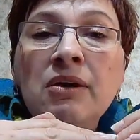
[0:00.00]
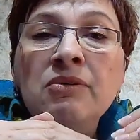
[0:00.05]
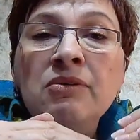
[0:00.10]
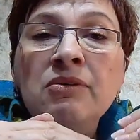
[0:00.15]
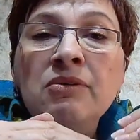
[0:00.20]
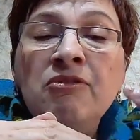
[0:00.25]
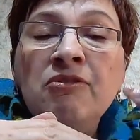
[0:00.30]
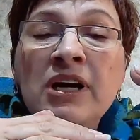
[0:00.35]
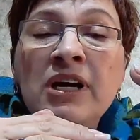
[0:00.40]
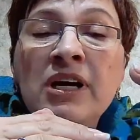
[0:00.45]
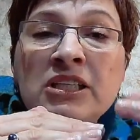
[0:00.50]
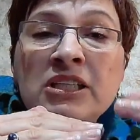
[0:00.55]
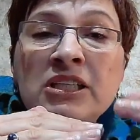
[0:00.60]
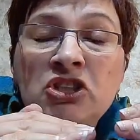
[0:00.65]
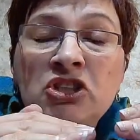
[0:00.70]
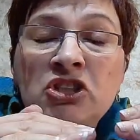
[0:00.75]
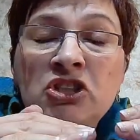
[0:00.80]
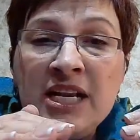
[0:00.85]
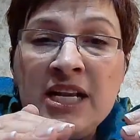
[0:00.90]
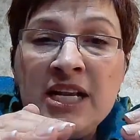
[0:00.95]
very
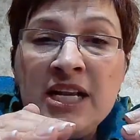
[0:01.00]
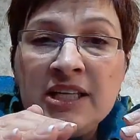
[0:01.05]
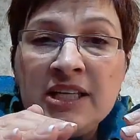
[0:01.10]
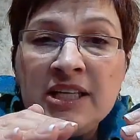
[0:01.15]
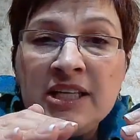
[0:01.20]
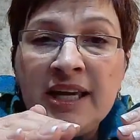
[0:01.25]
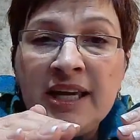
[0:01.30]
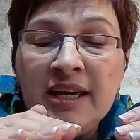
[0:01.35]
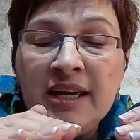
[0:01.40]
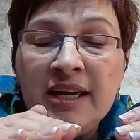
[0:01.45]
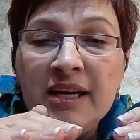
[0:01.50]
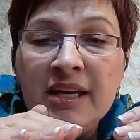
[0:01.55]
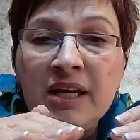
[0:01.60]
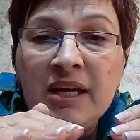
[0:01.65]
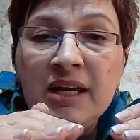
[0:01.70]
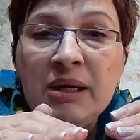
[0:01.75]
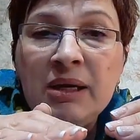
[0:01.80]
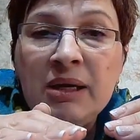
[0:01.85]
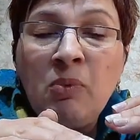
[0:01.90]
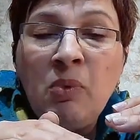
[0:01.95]
gently,
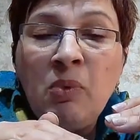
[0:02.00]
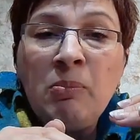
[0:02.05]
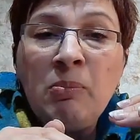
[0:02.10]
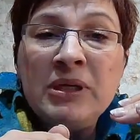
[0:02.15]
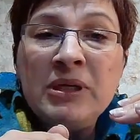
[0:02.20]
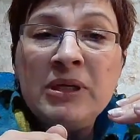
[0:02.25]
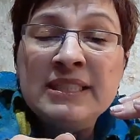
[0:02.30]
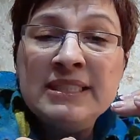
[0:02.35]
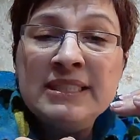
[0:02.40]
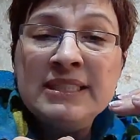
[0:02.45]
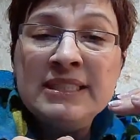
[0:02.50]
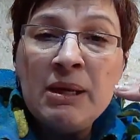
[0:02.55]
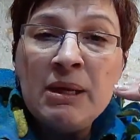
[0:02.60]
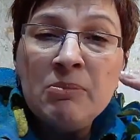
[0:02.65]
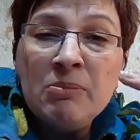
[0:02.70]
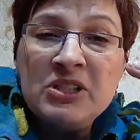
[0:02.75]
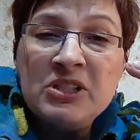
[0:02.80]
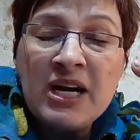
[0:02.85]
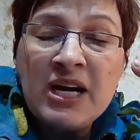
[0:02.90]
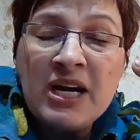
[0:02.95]
but at the
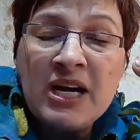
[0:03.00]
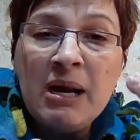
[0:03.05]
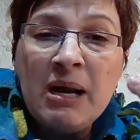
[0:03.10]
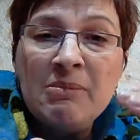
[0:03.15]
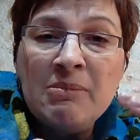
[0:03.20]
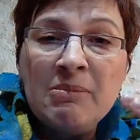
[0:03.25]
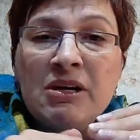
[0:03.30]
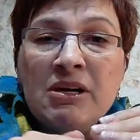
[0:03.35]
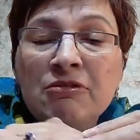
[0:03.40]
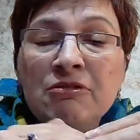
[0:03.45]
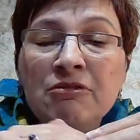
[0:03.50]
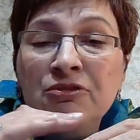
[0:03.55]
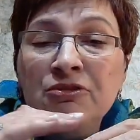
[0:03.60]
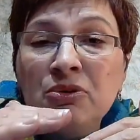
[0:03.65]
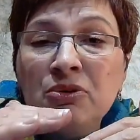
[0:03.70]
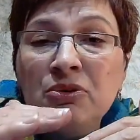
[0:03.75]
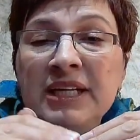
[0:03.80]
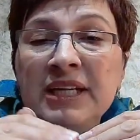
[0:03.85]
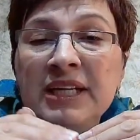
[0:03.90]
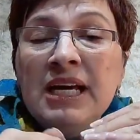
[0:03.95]
same time
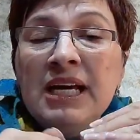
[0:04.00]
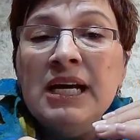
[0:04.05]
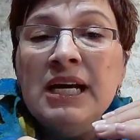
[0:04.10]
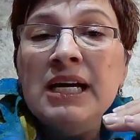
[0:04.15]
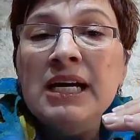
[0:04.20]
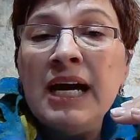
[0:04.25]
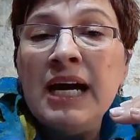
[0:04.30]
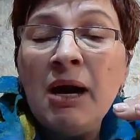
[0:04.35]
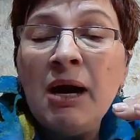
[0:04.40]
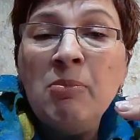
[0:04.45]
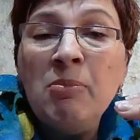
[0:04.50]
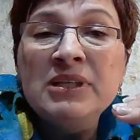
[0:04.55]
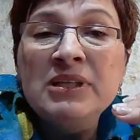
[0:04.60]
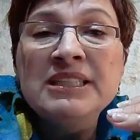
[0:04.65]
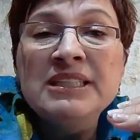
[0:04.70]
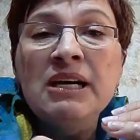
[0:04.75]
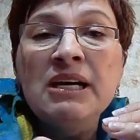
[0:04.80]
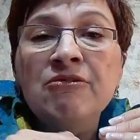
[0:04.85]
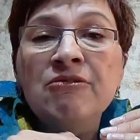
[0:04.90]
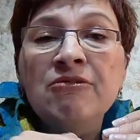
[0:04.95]
fulling
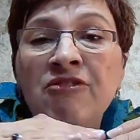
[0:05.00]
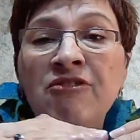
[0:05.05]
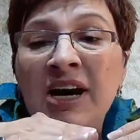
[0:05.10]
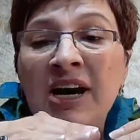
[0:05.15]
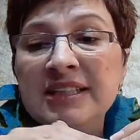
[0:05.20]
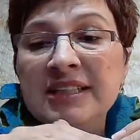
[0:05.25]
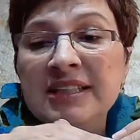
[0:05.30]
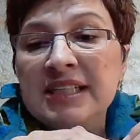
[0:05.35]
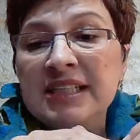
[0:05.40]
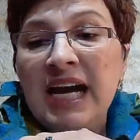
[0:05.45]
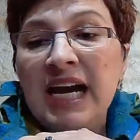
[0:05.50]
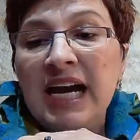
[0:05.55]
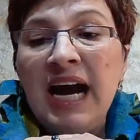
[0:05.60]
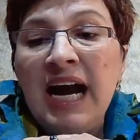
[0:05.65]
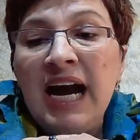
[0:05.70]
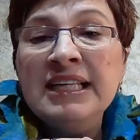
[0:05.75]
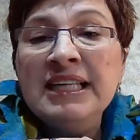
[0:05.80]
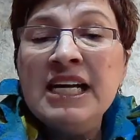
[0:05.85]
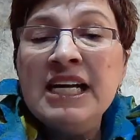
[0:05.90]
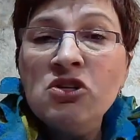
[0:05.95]
happens fast.
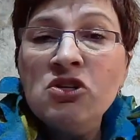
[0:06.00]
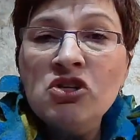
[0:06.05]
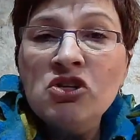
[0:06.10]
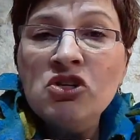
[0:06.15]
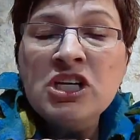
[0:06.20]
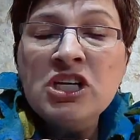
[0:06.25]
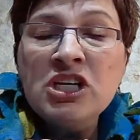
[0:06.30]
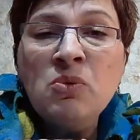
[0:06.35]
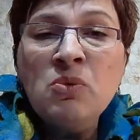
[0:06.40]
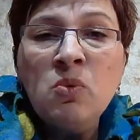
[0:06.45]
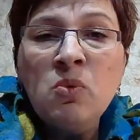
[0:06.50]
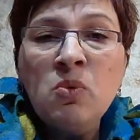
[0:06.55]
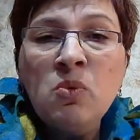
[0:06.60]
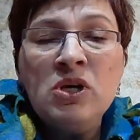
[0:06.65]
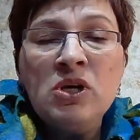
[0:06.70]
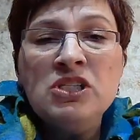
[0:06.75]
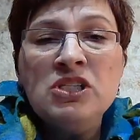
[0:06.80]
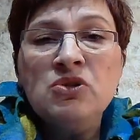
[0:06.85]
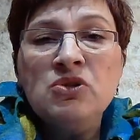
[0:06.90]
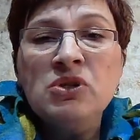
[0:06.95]
And I really
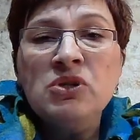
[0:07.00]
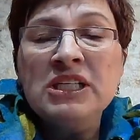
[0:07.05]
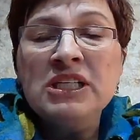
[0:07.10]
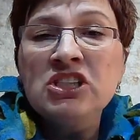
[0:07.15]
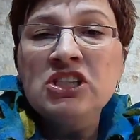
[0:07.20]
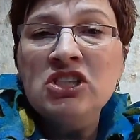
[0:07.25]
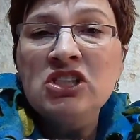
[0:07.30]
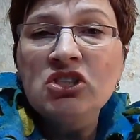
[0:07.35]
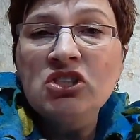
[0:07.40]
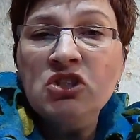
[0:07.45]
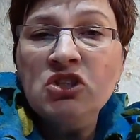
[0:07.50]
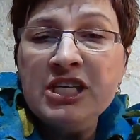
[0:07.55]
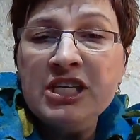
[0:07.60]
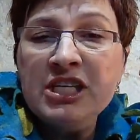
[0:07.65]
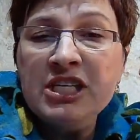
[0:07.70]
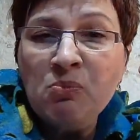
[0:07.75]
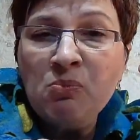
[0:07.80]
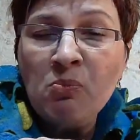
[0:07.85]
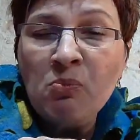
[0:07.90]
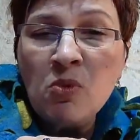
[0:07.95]
want to concentrate
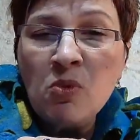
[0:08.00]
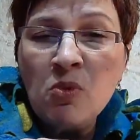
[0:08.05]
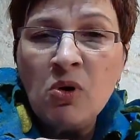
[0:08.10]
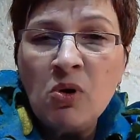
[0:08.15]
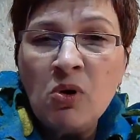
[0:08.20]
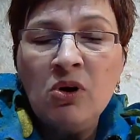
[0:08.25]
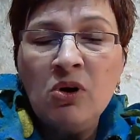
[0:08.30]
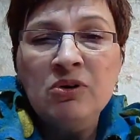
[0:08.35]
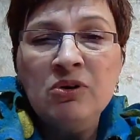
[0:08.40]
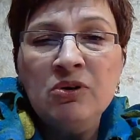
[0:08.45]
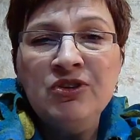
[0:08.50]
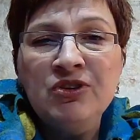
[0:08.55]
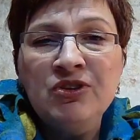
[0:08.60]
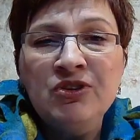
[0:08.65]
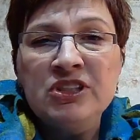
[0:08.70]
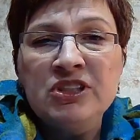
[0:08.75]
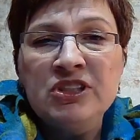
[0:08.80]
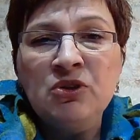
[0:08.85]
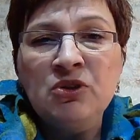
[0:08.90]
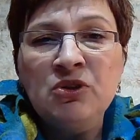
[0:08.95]
more on
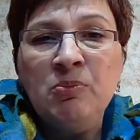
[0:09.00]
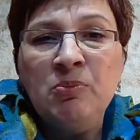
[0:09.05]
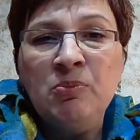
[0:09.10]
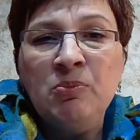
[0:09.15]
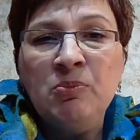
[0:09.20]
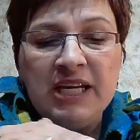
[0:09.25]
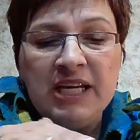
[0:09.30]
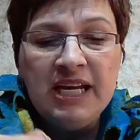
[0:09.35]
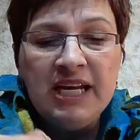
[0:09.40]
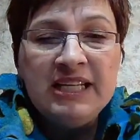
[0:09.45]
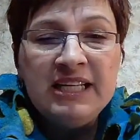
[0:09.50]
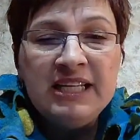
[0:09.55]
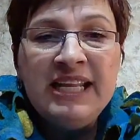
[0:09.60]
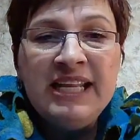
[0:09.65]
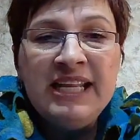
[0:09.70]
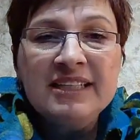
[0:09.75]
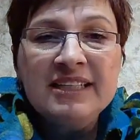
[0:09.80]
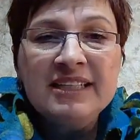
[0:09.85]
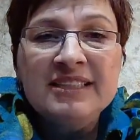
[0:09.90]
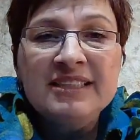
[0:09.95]
this topic
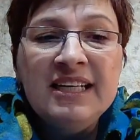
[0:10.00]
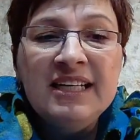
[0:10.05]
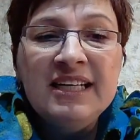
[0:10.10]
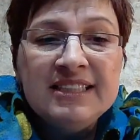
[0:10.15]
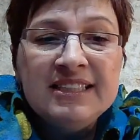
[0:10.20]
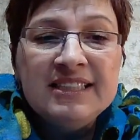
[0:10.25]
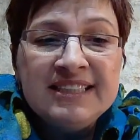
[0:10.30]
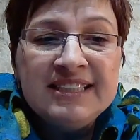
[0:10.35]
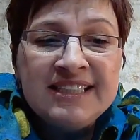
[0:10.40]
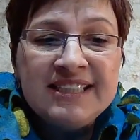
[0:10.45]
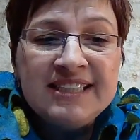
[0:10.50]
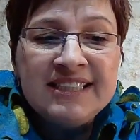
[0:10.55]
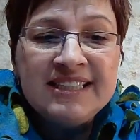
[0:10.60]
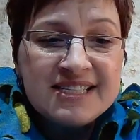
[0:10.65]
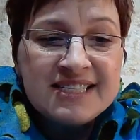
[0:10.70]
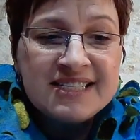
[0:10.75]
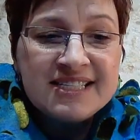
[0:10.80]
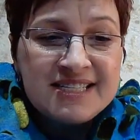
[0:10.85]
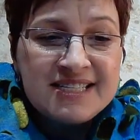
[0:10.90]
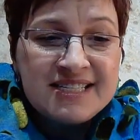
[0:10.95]
next
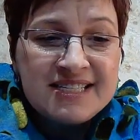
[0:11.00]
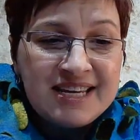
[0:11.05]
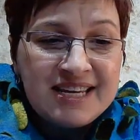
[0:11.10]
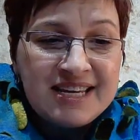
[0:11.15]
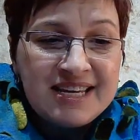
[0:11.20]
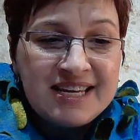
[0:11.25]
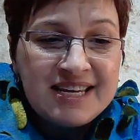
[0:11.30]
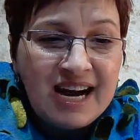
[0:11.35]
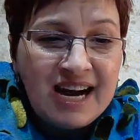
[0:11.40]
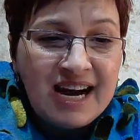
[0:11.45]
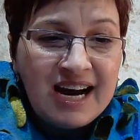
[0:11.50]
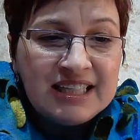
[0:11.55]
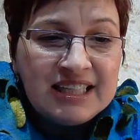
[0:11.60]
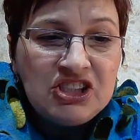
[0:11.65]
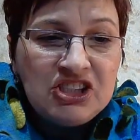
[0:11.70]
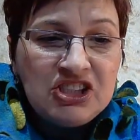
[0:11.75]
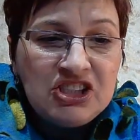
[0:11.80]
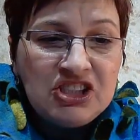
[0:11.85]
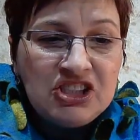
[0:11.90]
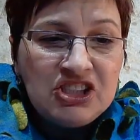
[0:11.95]
Saturday, and I
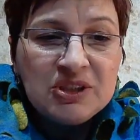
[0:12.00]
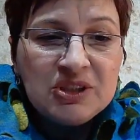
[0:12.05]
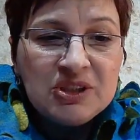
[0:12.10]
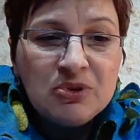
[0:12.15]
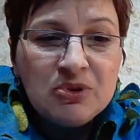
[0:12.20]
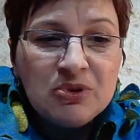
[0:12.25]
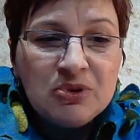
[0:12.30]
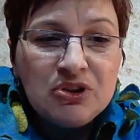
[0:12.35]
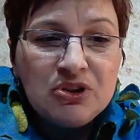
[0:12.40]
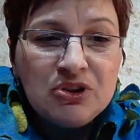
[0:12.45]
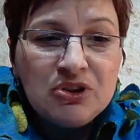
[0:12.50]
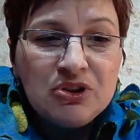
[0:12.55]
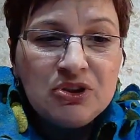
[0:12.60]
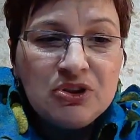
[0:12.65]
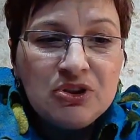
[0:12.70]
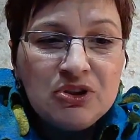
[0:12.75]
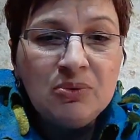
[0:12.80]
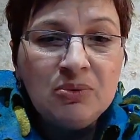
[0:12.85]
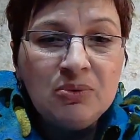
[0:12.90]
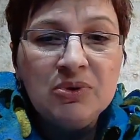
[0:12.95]
just want to
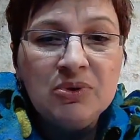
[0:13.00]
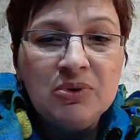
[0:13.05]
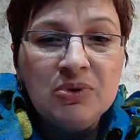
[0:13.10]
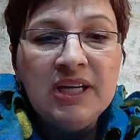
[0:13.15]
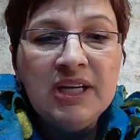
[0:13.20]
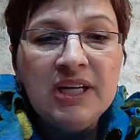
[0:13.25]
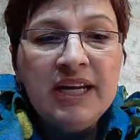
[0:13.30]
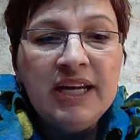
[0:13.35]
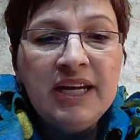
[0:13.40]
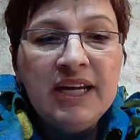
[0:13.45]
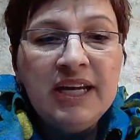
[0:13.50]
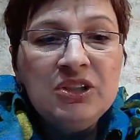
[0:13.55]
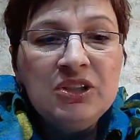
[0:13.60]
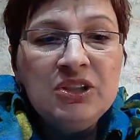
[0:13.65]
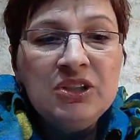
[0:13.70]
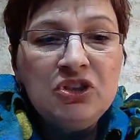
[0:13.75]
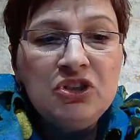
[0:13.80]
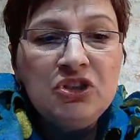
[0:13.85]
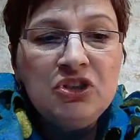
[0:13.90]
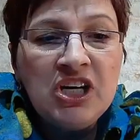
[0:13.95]
look
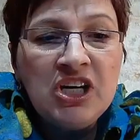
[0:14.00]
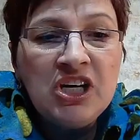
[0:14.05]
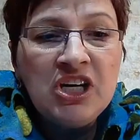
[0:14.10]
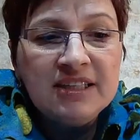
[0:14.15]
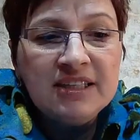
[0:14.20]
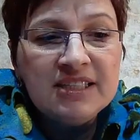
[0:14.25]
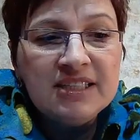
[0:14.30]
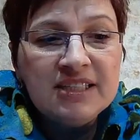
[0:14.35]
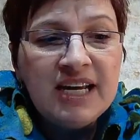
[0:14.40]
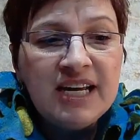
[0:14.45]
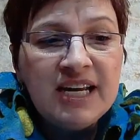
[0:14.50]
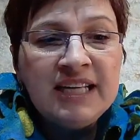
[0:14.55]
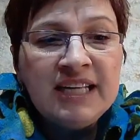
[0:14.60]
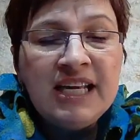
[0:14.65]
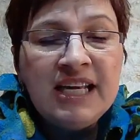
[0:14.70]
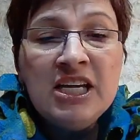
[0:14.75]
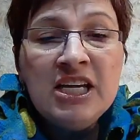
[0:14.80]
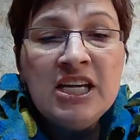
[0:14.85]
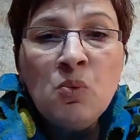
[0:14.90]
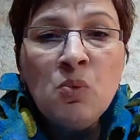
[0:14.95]
into chat, and
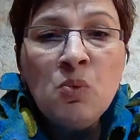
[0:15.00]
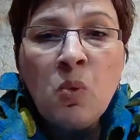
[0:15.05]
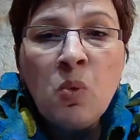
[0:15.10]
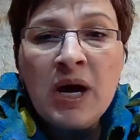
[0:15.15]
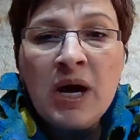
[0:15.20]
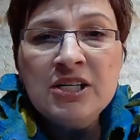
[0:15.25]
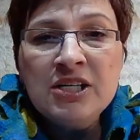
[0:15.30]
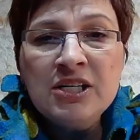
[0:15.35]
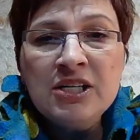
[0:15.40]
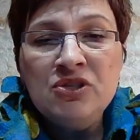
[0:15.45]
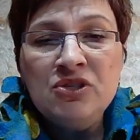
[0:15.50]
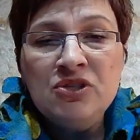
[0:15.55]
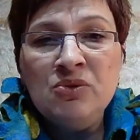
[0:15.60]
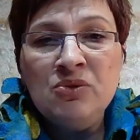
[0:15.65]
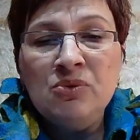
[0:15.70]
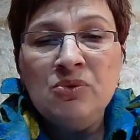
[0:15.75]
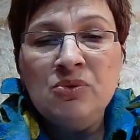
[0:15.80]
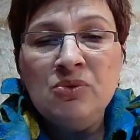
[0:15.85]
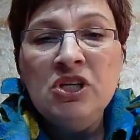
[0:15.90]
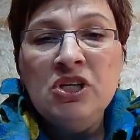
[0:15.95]
I invite
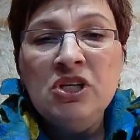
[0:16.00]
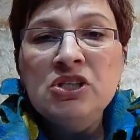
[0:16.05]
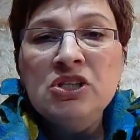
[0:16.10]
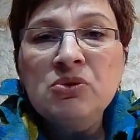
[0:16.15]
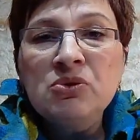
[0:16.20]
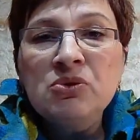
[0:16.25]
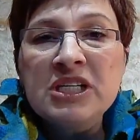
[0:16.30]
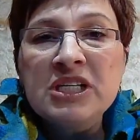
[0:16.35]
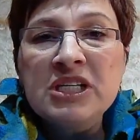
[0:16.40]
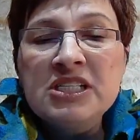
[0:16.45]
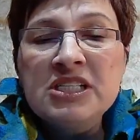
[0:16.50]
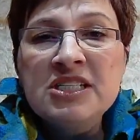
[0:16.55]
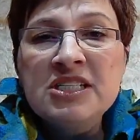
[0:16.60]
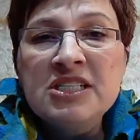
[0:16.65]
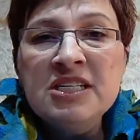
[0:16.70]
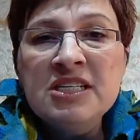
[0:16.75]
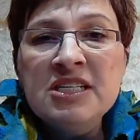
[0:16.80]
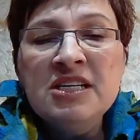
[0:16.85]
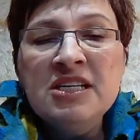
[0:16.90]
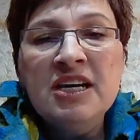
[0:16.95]
you to
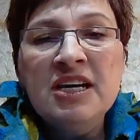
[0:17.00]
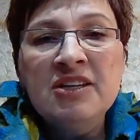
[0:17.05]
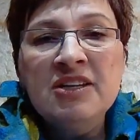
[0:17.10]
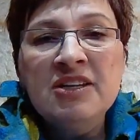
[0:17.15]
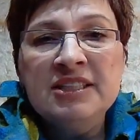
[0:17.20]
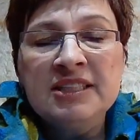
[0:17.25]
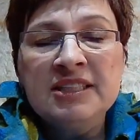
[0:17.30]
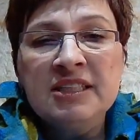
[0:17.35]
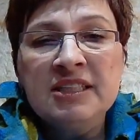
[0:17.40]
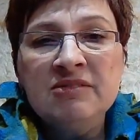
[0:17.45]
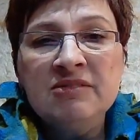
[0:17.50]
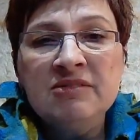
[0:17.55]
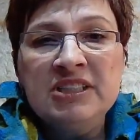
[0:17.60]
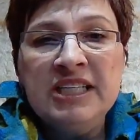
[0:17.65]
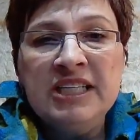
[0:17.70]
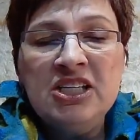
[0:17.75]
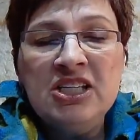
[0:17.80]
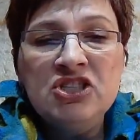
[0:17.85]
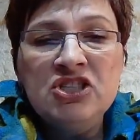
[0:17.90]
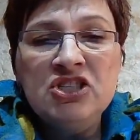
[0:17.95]
continue this
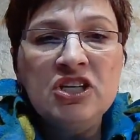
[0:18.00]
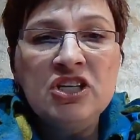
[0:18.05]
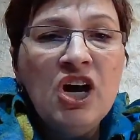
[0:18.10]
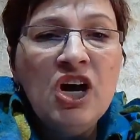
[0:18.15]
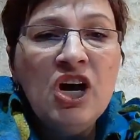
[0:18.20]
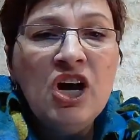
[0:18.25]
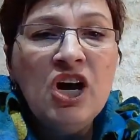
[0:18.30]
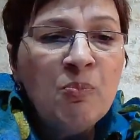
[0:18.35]
conversation.